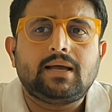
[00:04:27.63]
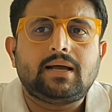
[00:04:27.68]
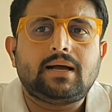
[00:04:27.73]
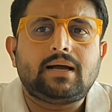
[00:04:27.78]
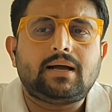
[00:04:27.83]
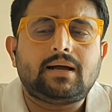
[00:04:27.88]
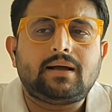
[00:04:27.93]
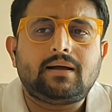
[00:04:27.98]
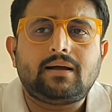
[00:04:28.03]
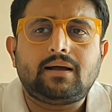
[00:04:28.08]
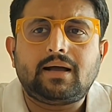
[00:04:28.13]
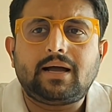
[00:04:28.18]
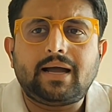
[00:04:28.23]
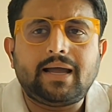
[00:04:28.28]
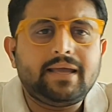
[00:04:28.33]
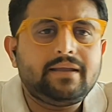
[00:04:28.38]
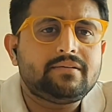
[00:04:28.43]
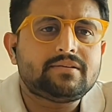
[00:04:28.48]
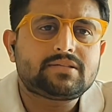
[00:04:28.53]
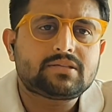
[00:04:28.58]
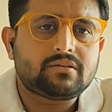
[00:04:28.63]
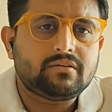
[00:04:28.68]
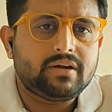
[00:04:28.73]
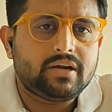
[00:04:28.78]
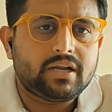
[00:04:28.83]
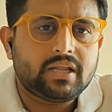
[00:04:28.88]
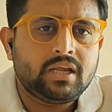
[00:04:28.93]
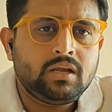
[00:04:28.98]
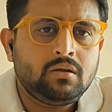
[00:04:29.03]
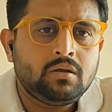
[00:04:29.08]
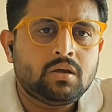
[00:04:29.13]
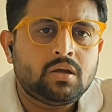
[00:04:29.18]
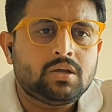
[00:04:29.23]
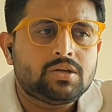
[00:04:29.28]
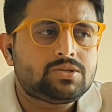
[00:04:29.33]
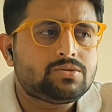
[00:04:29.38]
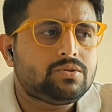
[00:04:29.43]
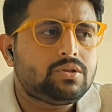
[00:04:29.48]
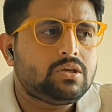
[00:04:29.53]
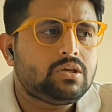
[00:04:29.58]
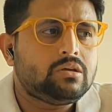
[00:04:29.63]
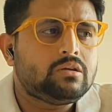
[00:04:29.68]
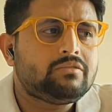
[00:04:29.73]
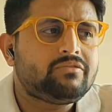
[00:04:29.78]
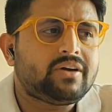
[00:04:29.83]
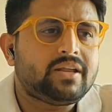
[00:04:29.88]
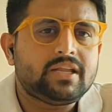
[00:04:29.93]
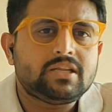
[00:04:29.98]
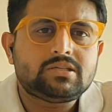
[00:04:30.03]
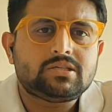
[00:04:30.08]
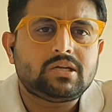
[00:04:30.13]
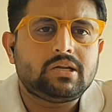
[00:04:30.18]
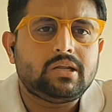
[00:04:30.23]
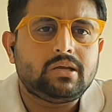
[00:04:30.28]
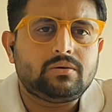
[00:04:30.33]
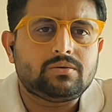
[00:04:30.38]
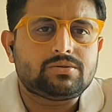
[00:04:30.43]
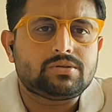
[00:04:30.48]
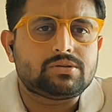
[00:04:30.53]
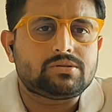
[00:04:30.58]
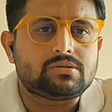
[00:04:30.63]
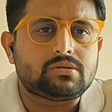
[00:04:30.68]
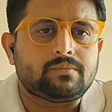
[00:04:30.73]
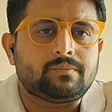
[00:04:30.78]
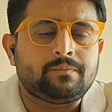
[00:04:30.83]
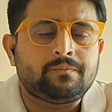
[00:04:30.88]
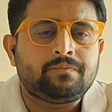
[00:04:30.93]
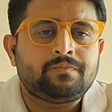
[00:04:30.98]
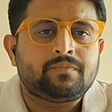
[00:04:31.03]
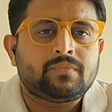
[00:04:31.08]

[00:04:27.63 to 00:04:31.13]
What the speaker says: a high risk rating to the financial ecosystem.